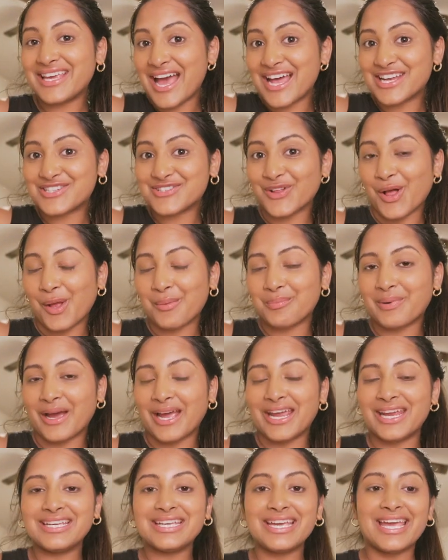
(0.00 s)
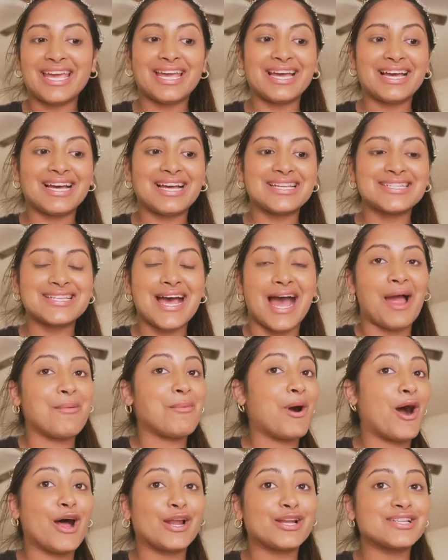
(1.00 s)
Echelon bike, and
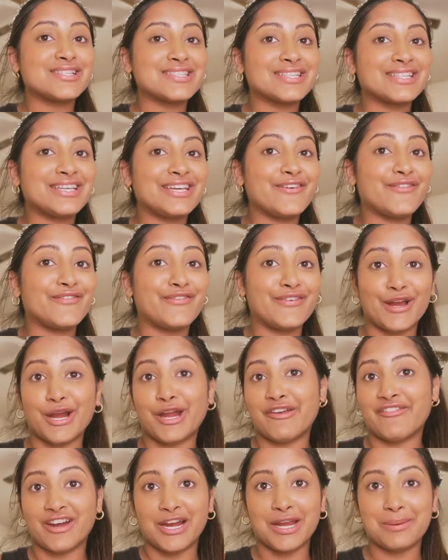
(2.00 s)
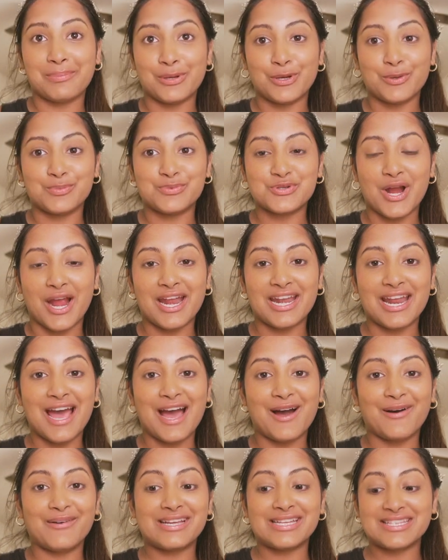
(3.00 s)
I'm honestly very, very pooped right
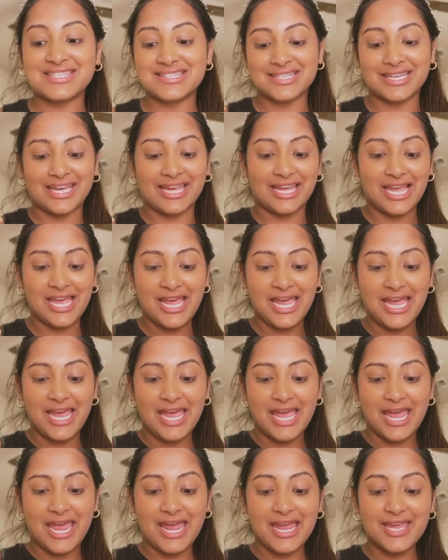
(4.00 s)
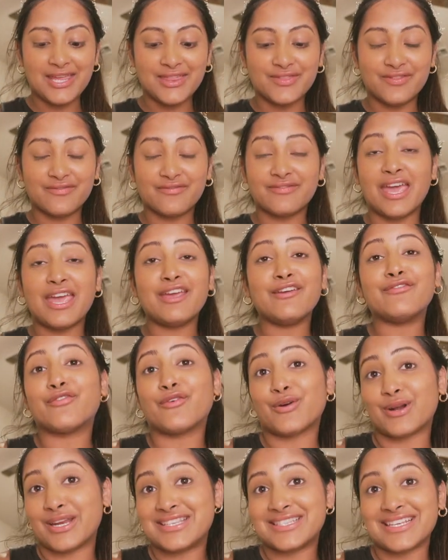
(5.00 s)
now. It's like eight
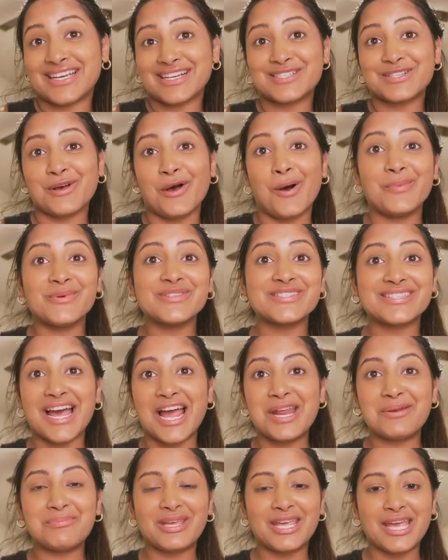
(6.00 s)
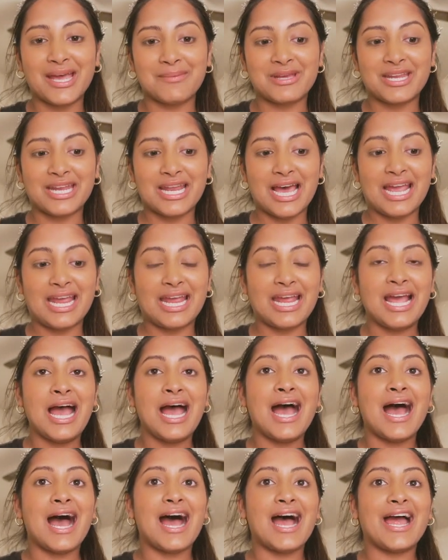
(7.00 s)
8.46, so almost 9 p.m. at night.
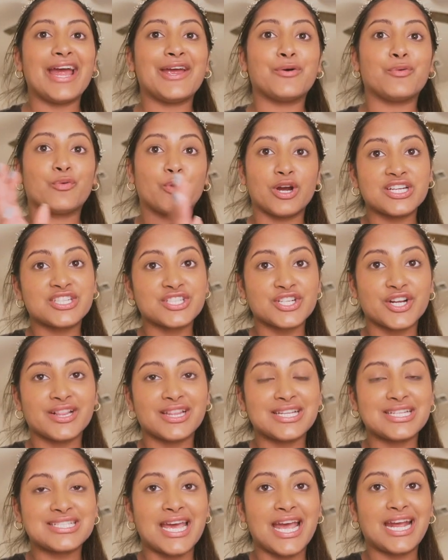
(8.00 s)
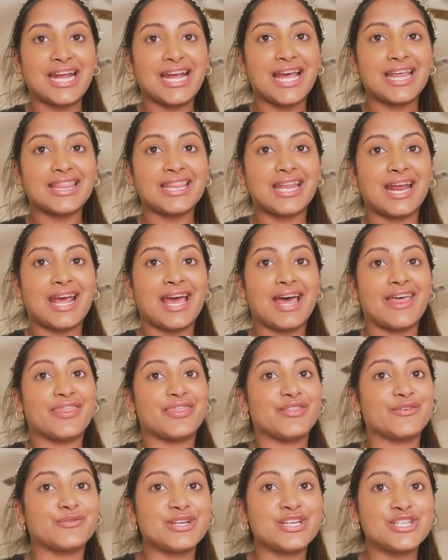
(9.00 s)
I worked during the day and then I
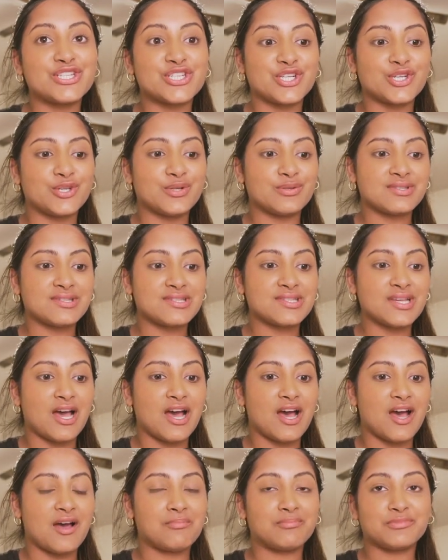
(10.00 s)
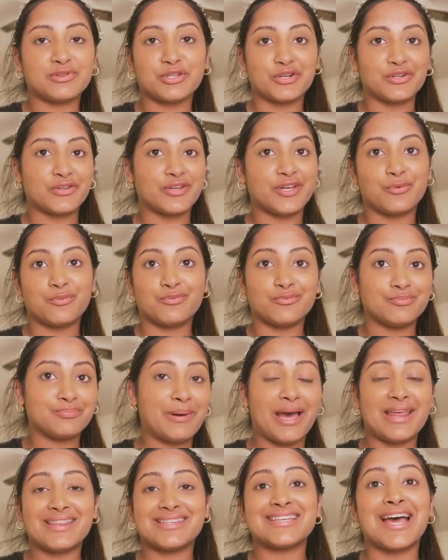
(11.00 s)
had three shoots um, literally
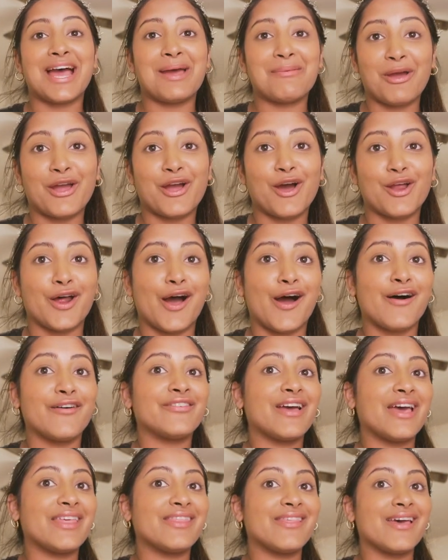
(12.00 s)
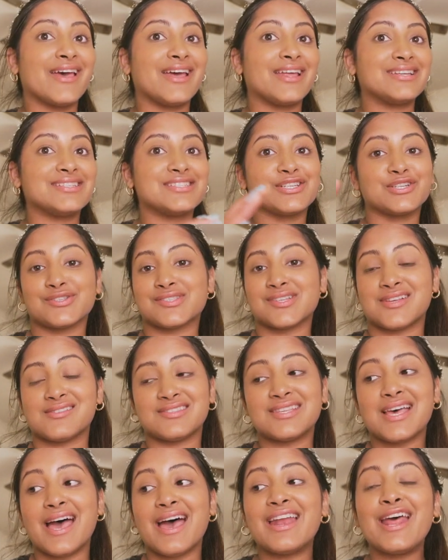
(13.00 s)
by the time I got off and then till
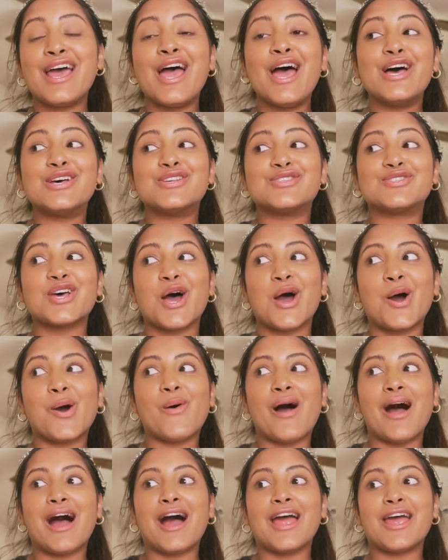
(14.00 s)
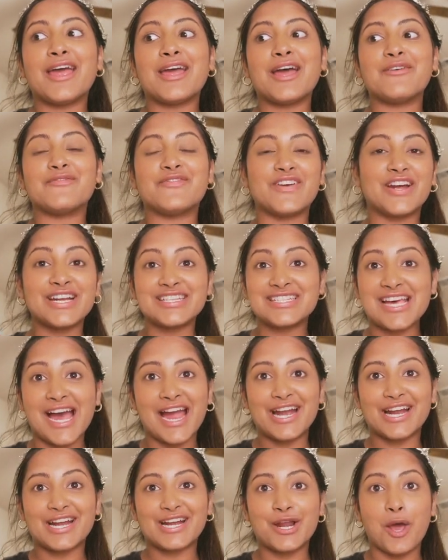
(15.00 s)
sunset. So I am very
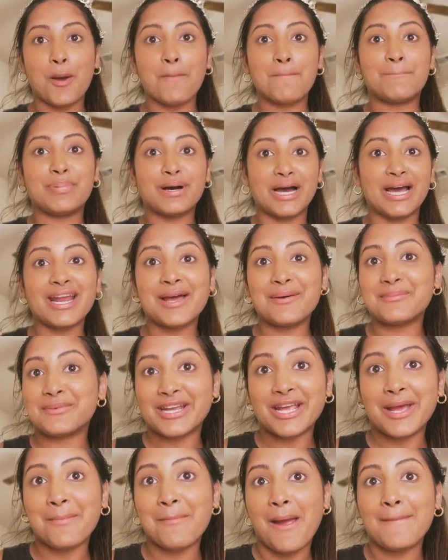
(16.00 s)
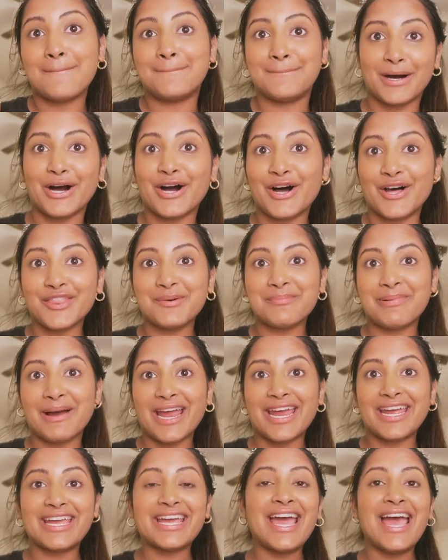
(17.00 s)
tired, but I'm gonna get my butt on the
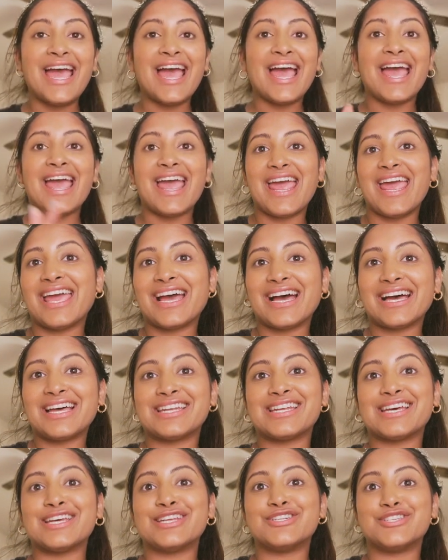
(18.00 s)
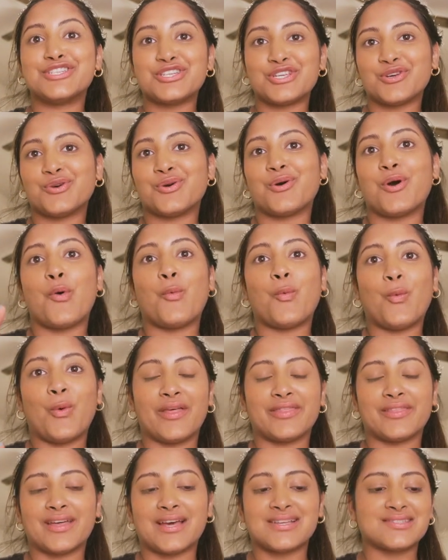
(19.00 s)
bike and do
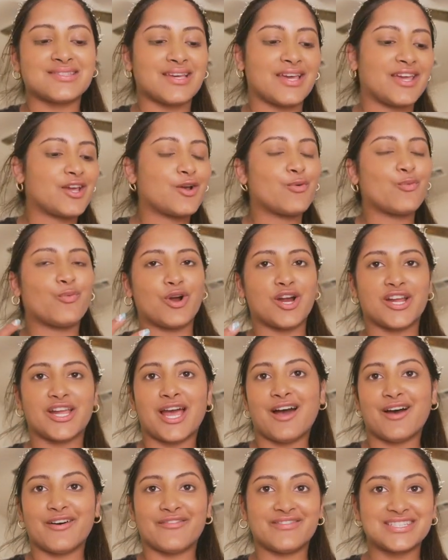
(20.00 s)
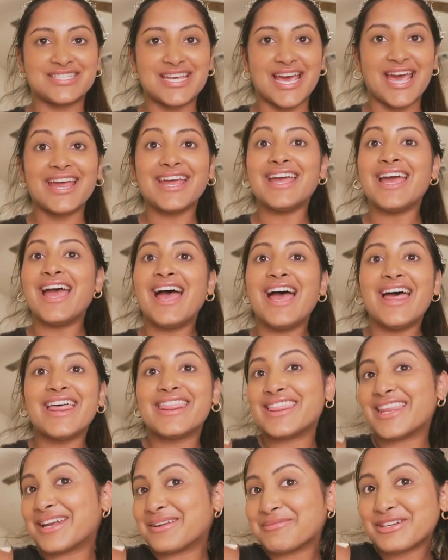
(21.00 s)
one last like workout of the day.
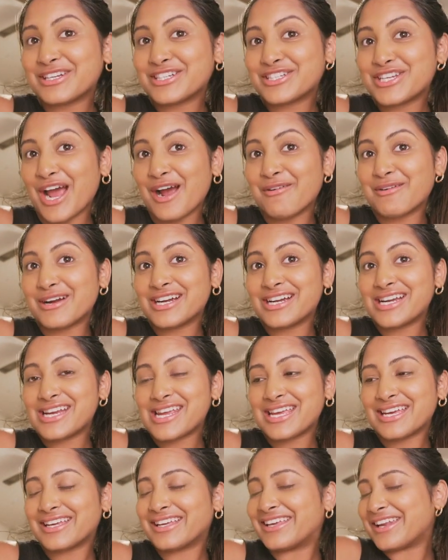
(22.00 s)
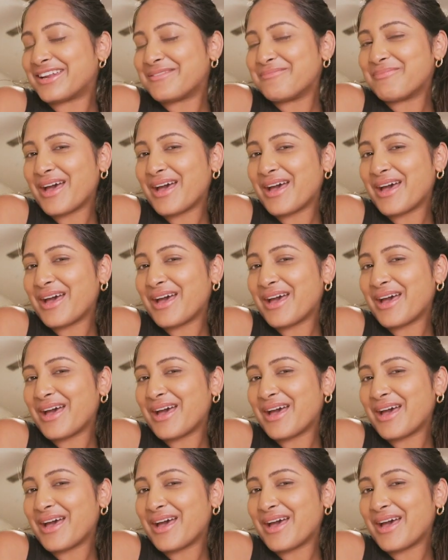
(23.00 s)
Then I'm gonna shower and get in